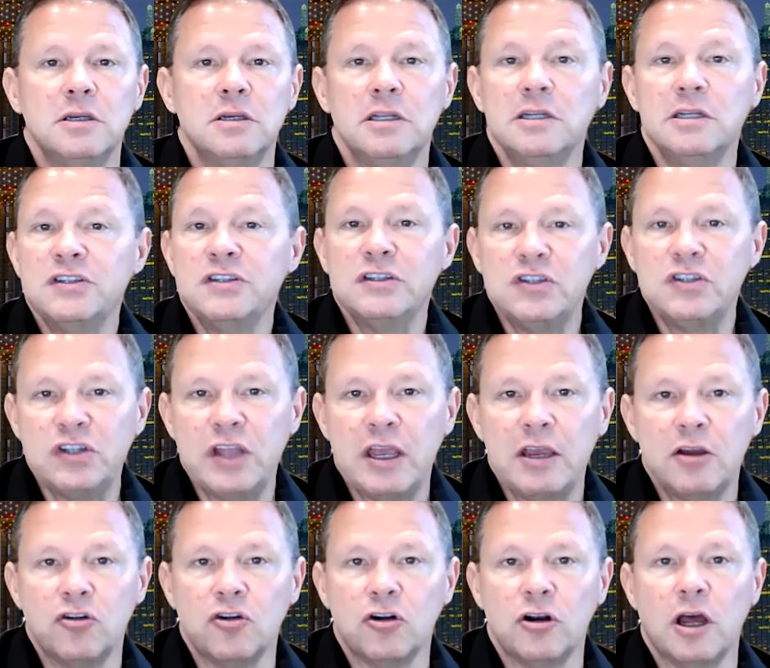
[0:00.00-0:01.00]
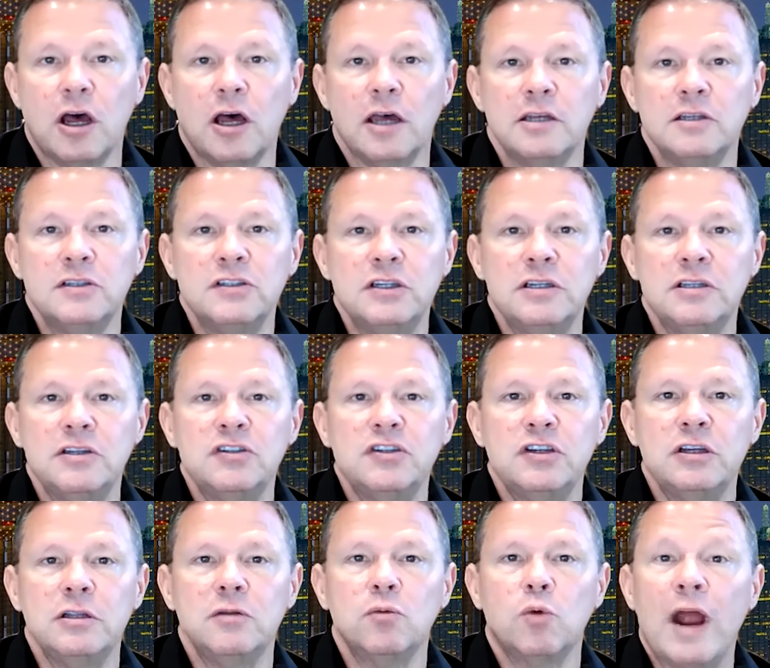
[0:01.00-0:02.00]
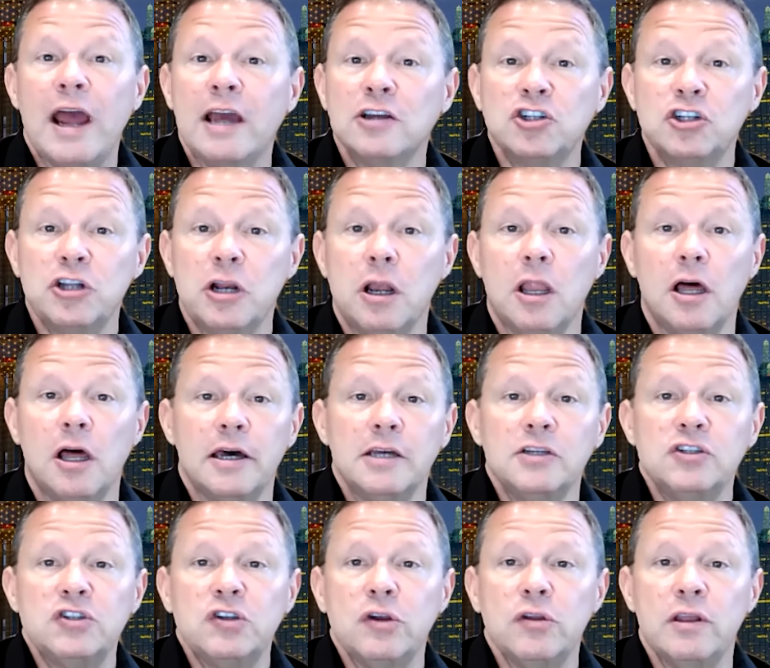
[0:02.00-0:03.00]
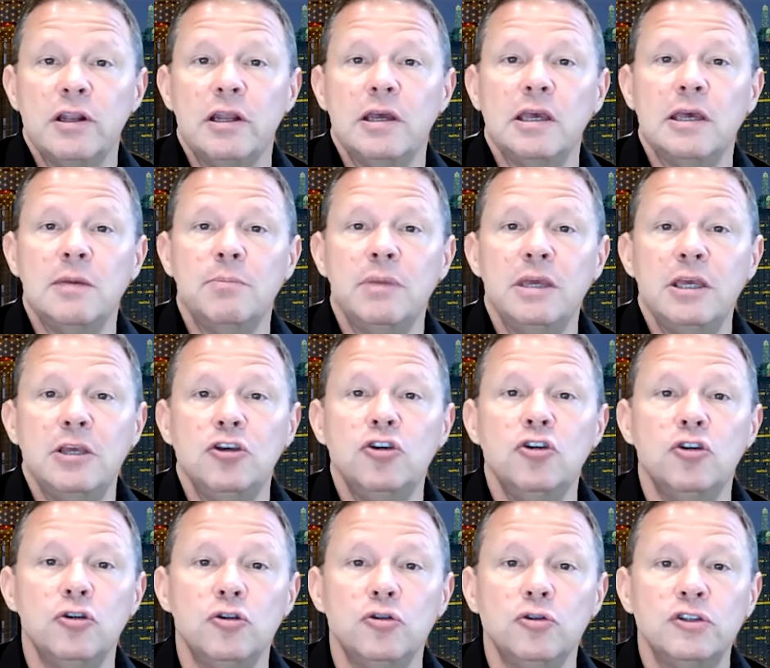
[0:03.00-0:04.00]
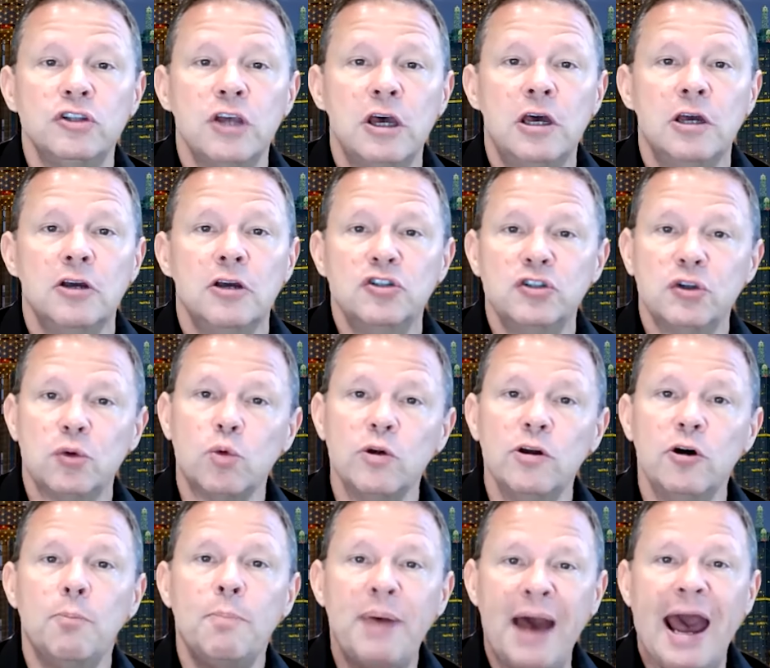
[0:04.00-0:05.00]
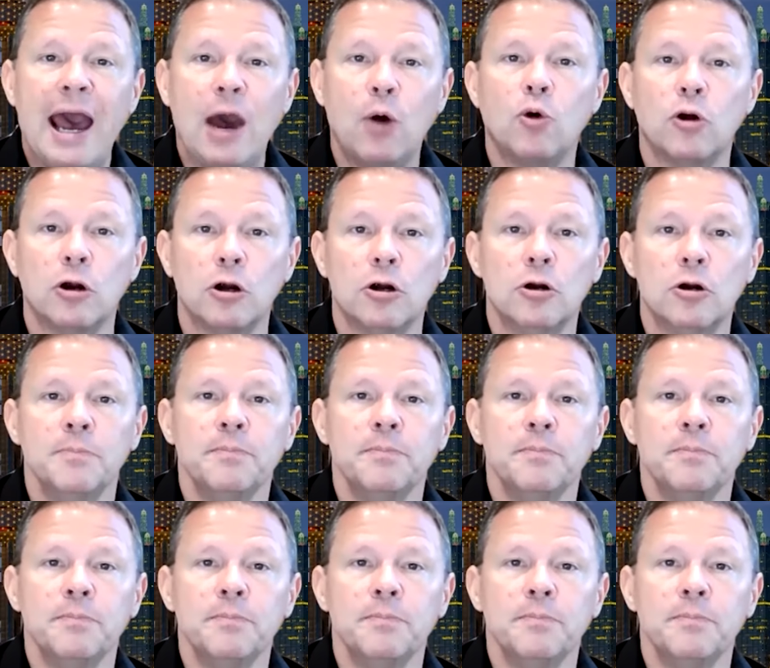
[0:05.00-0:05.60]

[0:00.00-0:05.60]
It isn't standardized. It isn't rationalized so that it can be used. Because the real power